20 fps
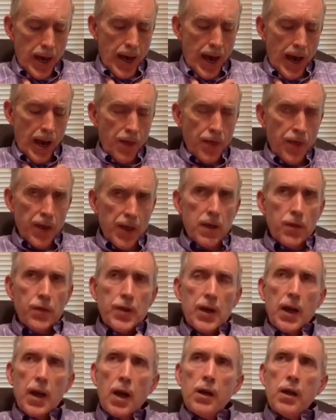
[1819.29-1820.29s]
And I think
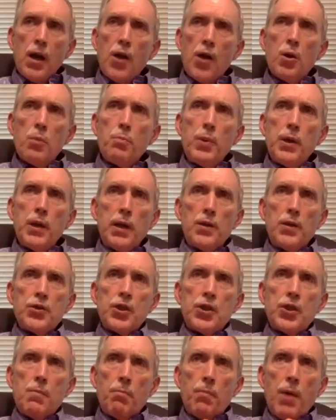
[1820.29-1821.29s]
that another piece
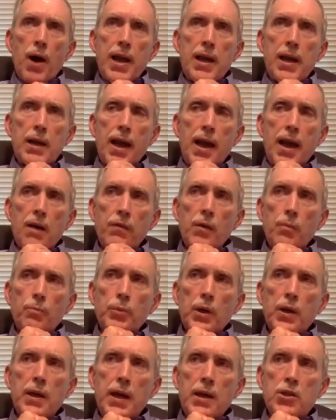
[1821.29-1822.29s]
that might have
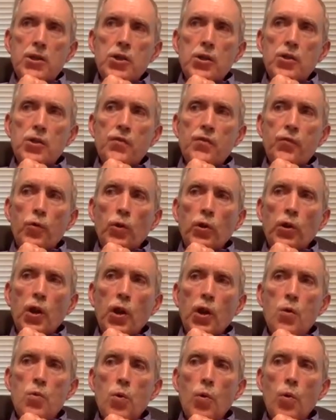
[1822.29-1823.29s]
implications for
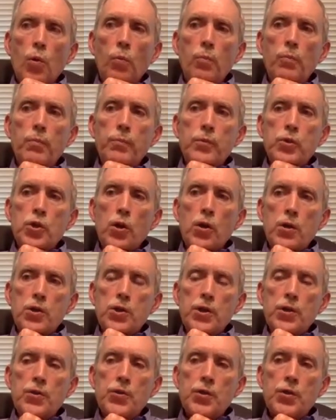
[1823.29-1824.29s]
local
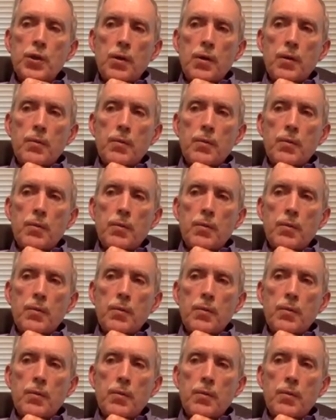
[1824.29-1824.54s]
churches,